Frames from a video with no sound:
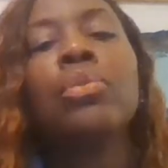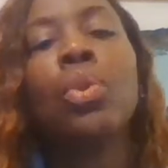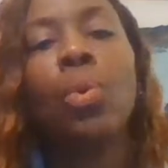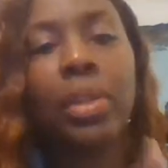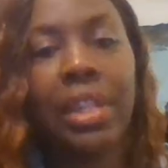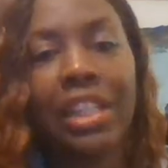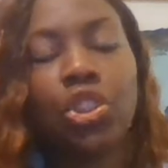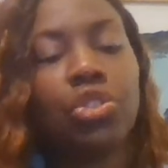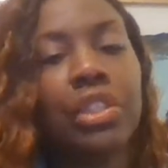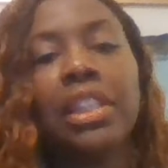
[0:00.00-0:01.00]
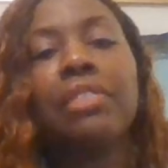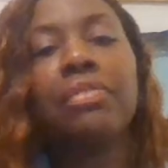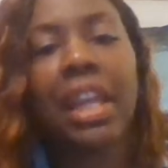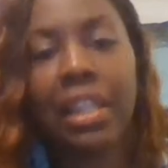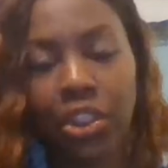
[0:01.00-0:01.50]
on that street if
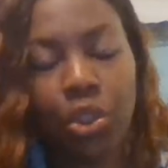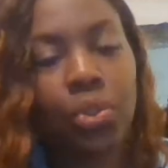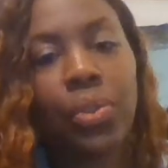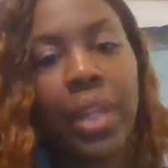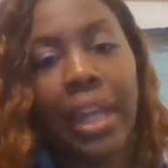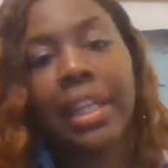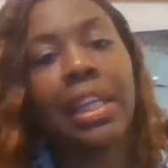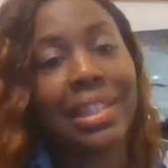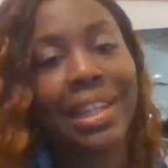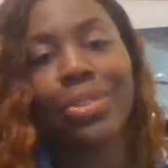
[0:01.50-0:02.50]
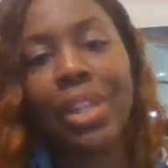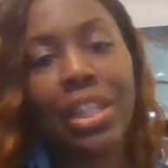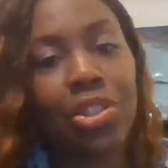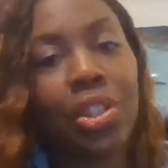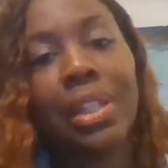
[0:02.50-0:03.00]
they let you do that again, because I know they
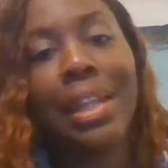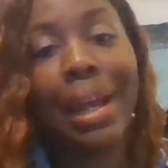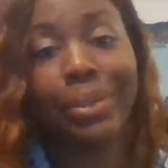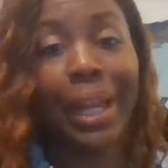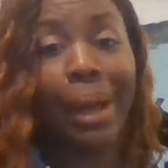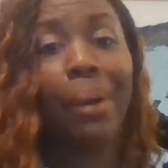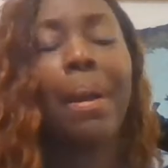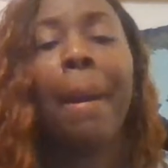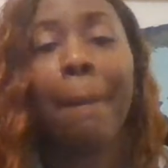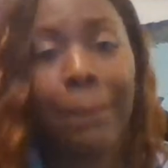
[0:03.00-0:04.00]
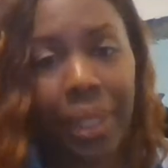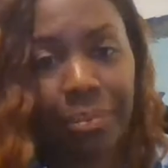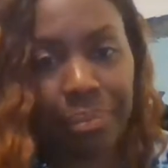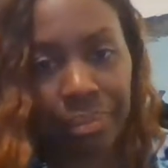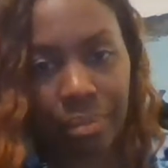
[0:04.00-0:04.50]
took it down now.
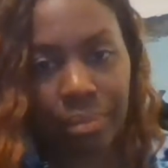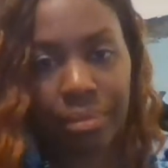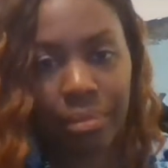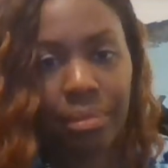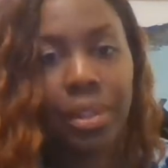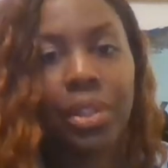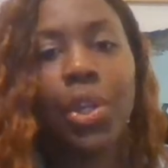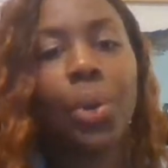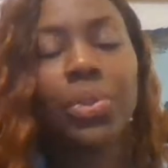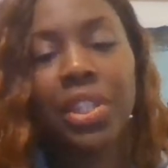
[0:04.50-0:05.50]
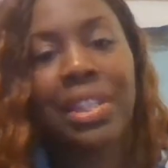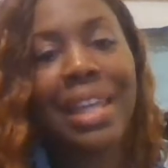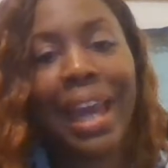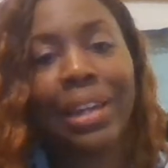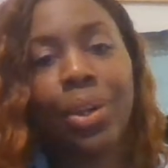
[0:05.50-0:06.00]
But go to
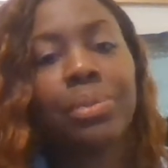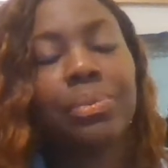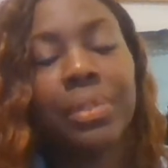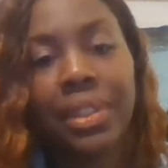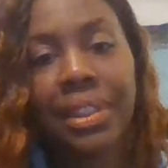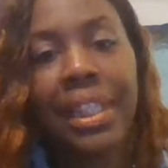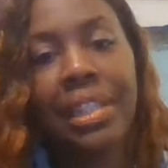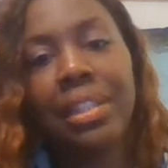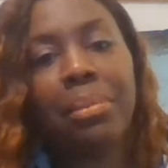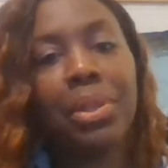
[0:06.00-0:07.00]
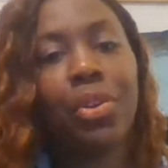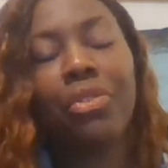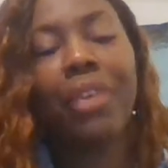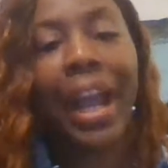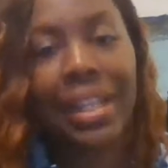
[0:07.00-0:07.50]
Seattle, sit in the middle of
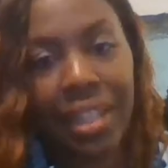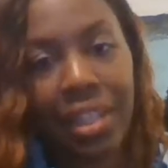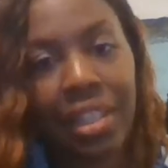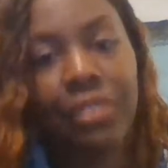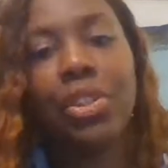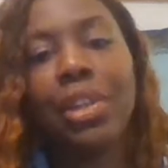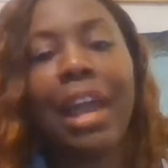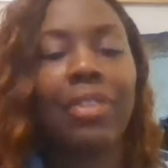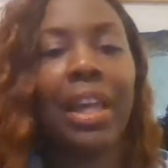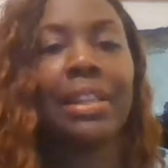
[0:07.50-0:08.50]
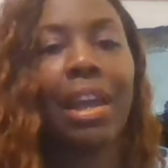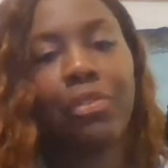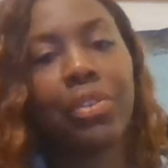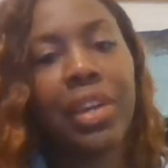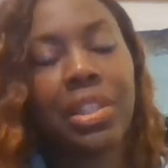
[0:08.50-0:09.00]
the riots and live your life like that
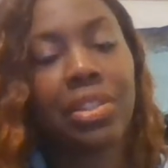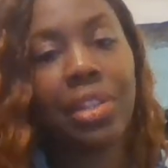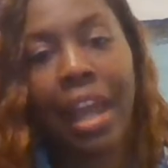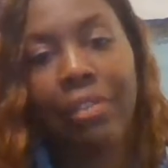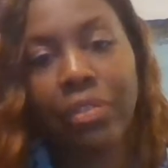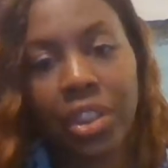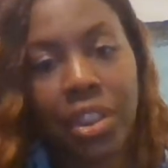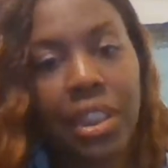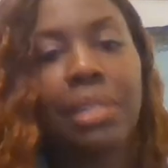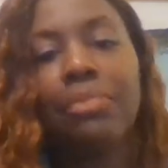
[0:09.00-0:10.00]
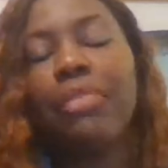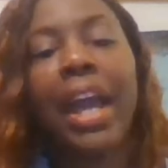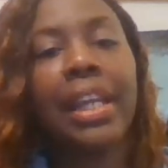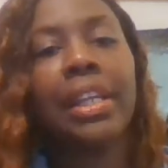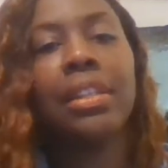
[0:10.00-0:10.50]
for the rest of your life, and just keep
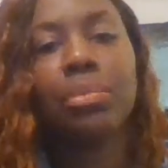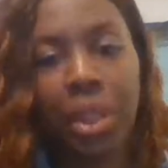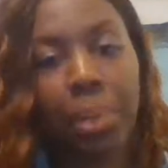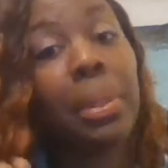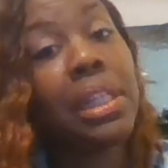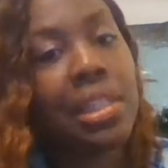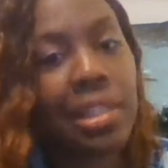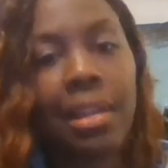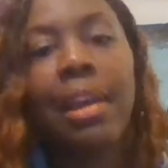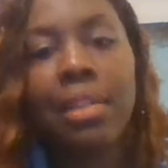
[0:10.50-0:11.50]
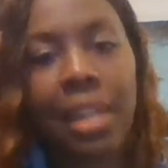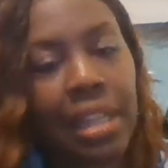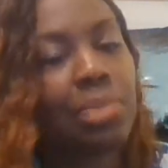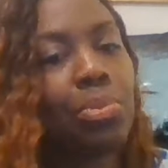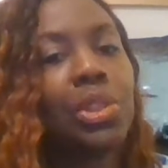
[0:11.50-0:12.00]
fighting with the police.
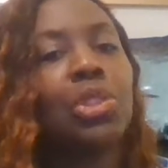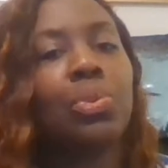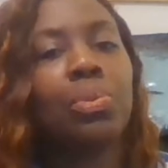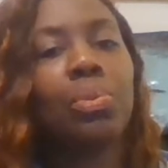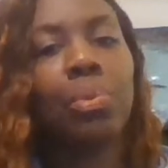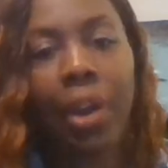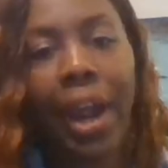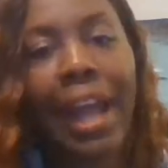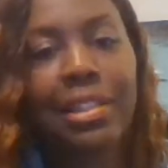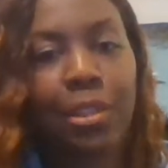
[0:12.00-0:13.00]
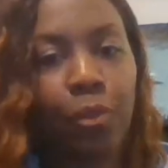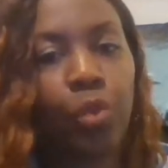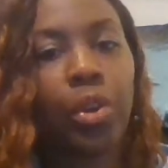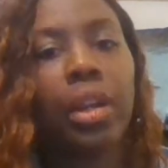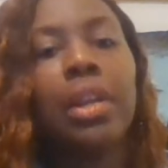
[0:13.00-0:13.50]
That's what you are asking
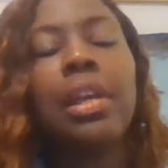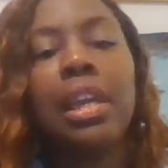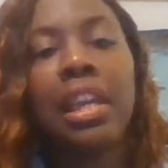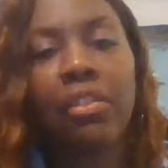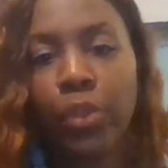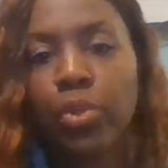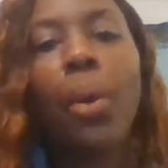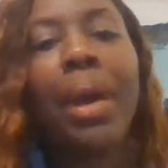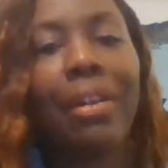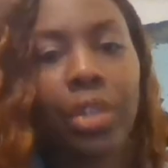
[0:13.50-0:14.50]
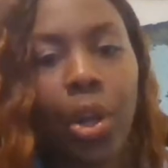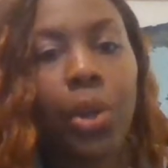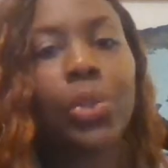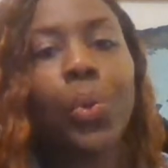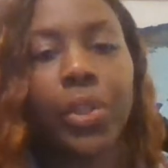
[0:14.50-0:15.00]
for if you don't have law
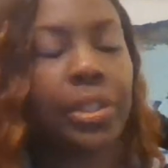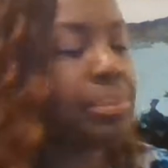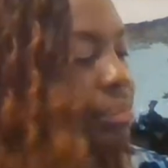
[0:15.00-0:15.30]
and order.